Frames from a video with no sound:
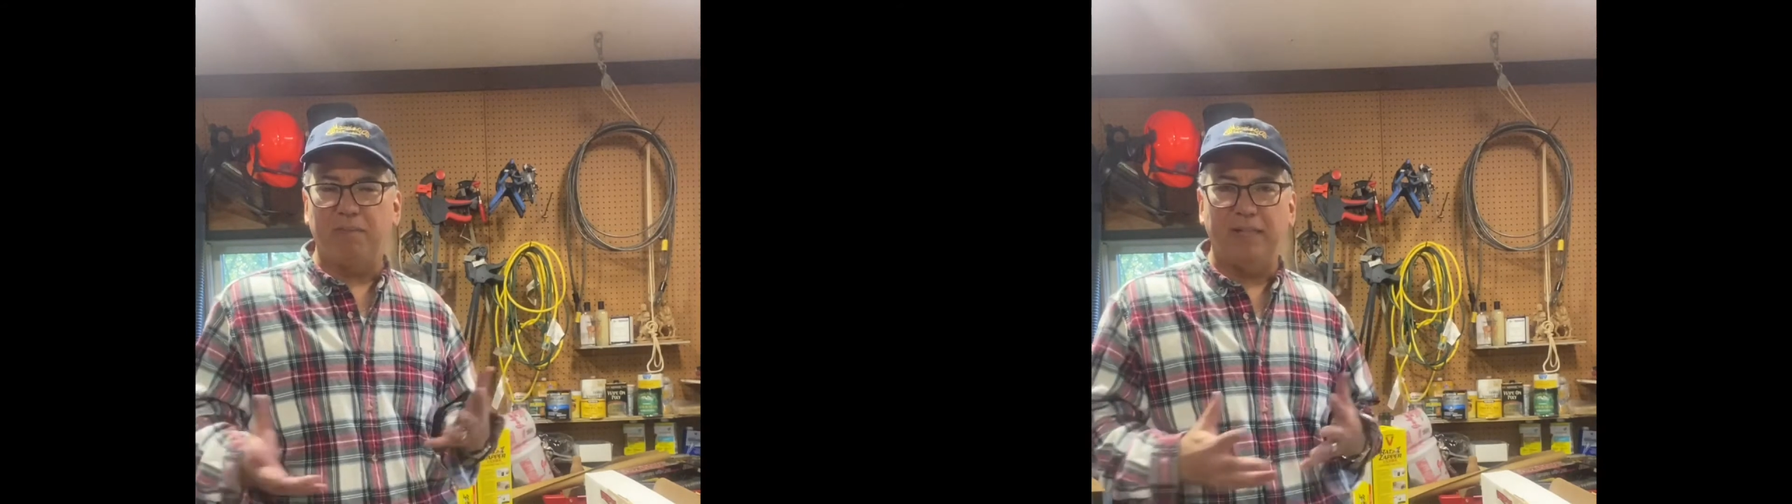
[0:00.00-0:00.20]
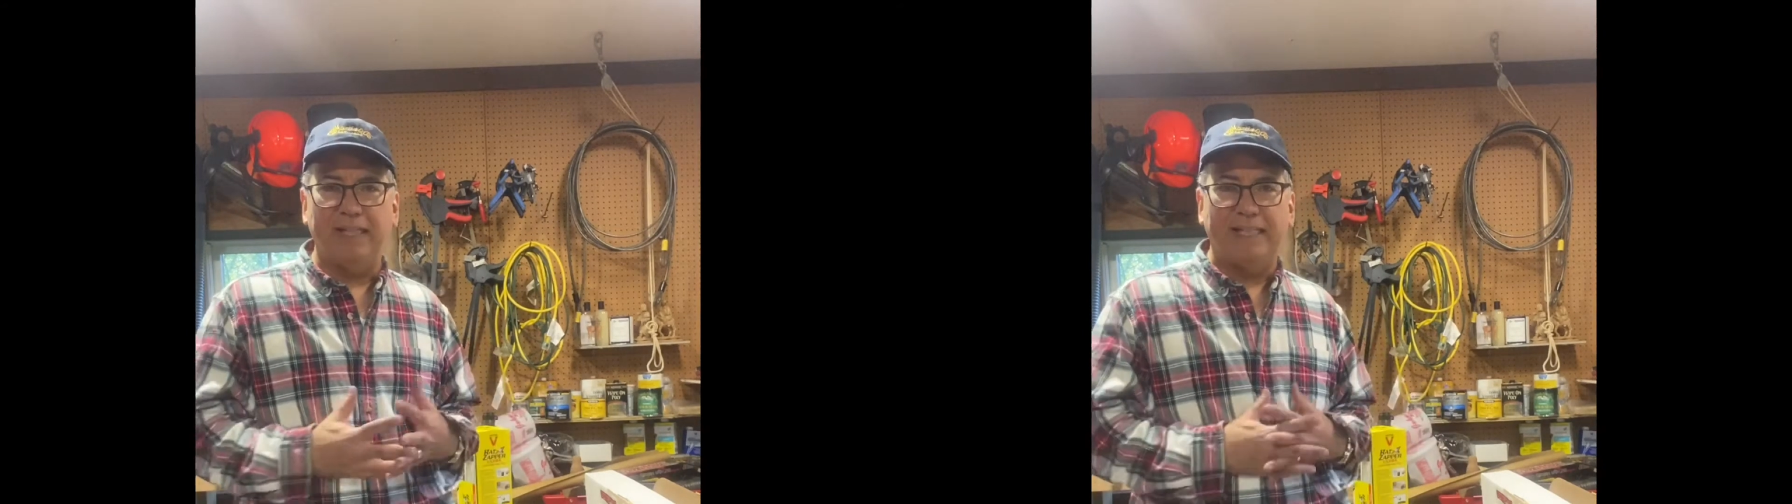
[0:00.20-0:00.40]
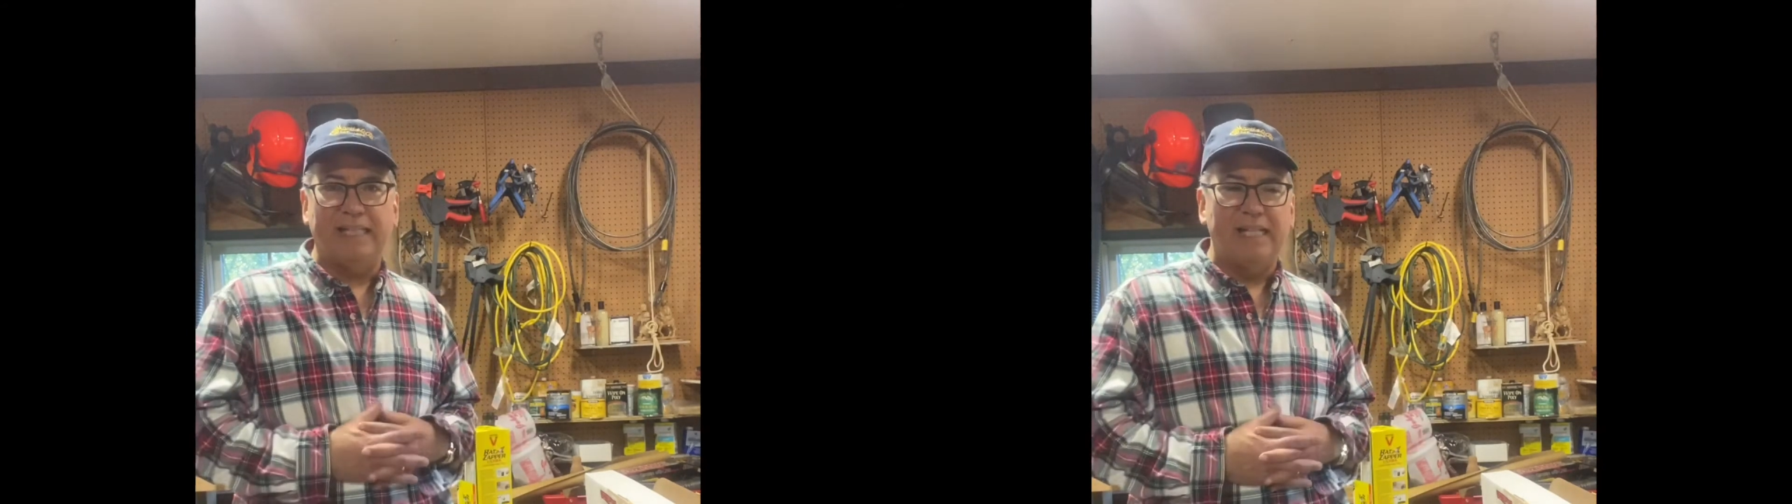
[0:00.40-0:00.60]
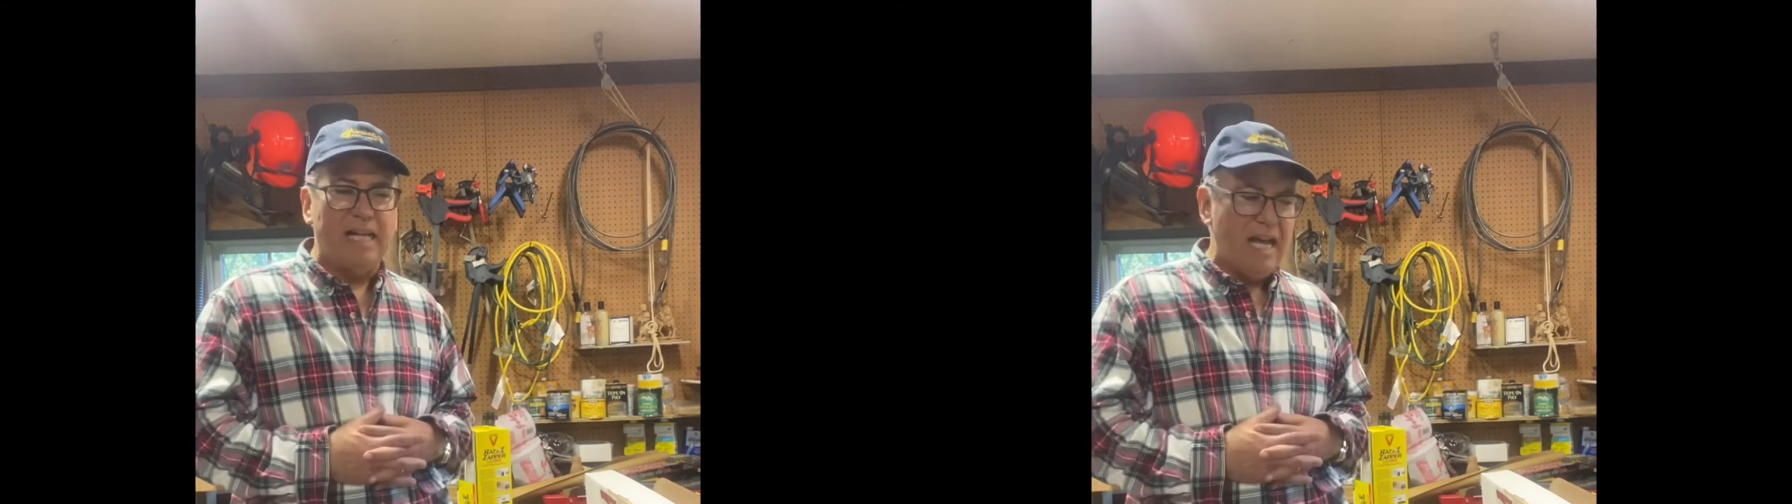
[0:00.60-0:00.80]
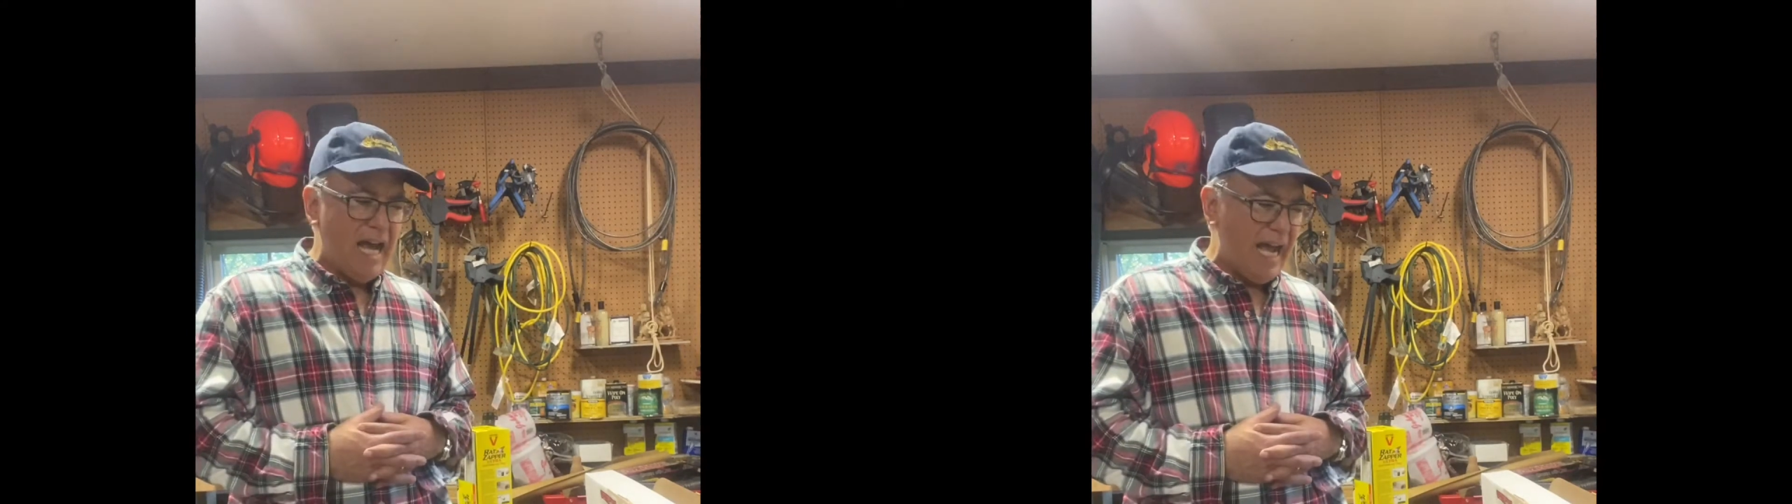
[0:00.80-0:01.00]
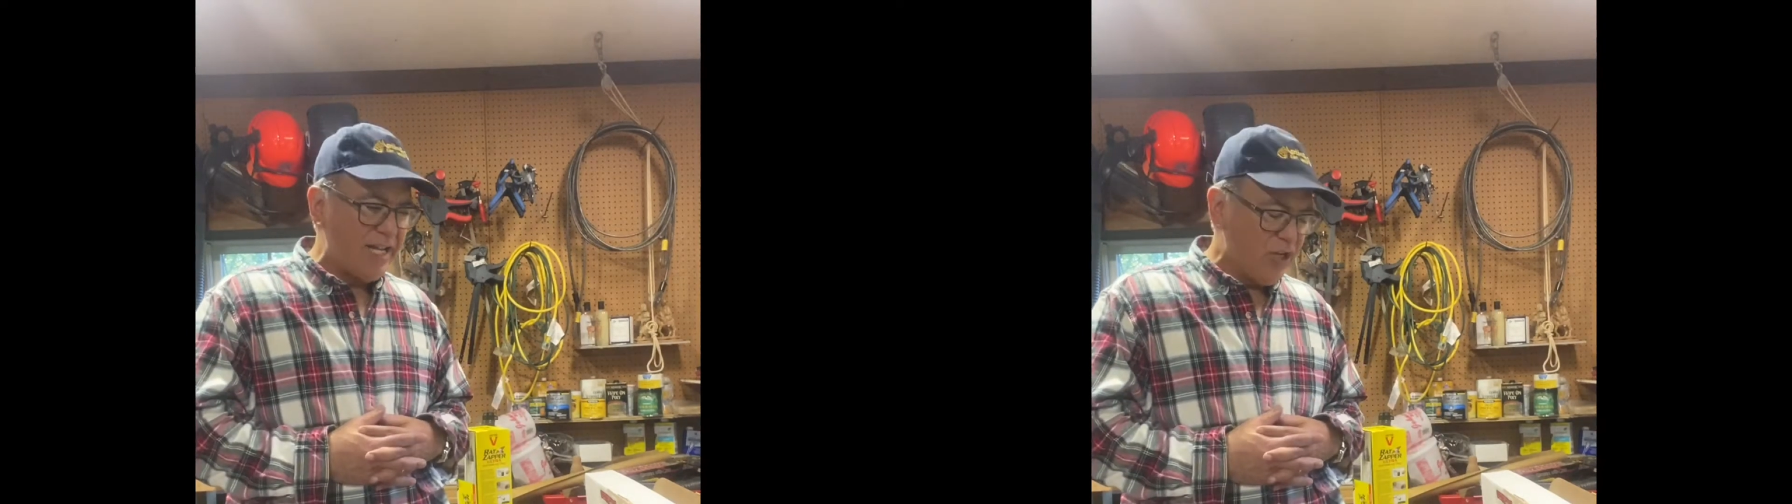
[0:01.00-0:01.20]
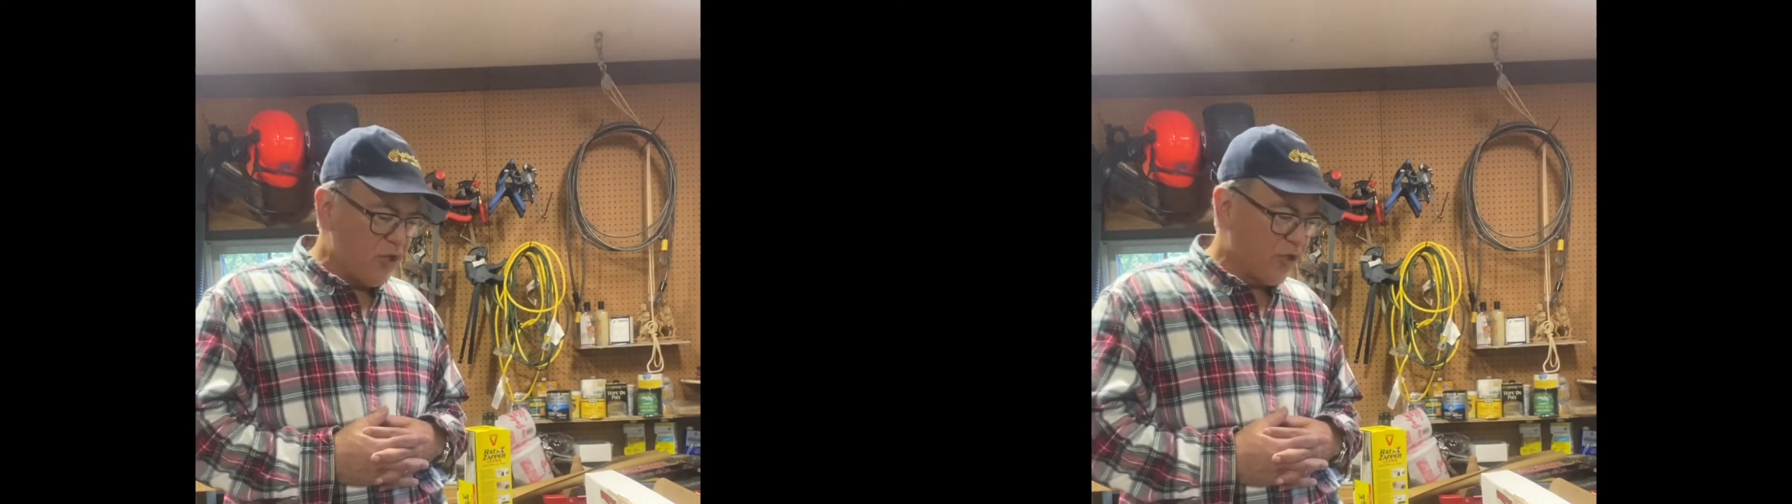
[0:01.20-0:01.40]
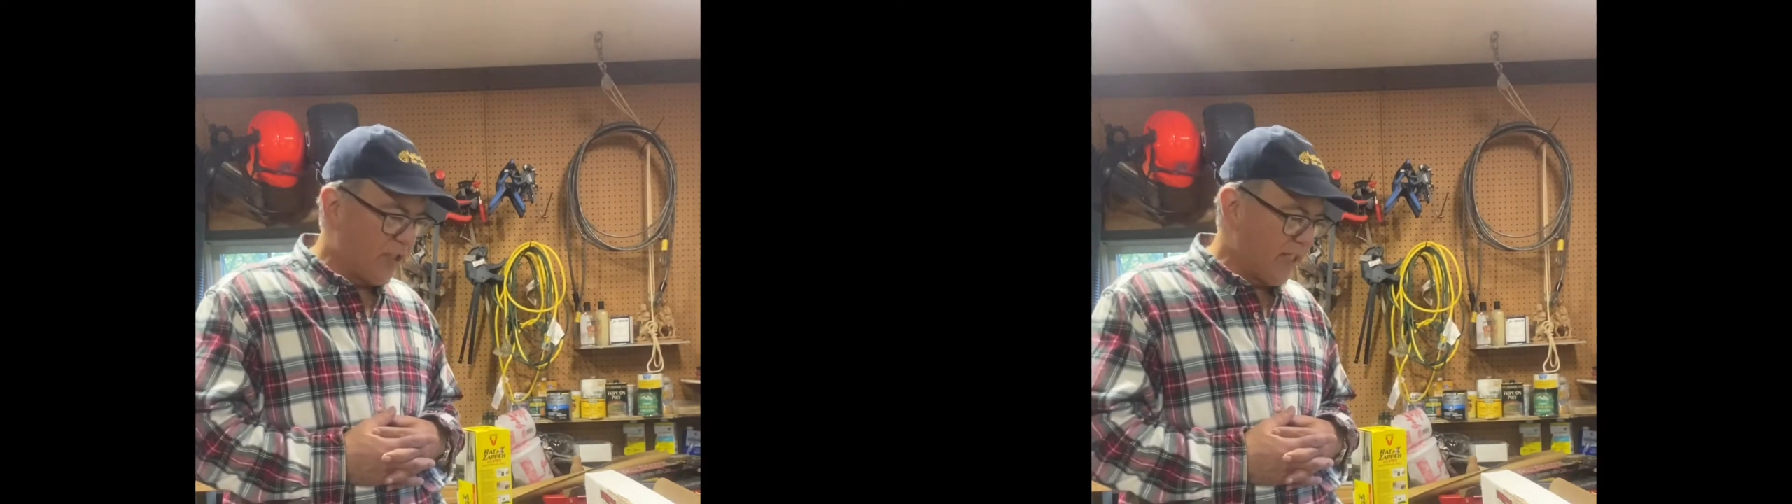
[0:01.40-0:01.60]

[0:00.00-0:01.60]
place. I usually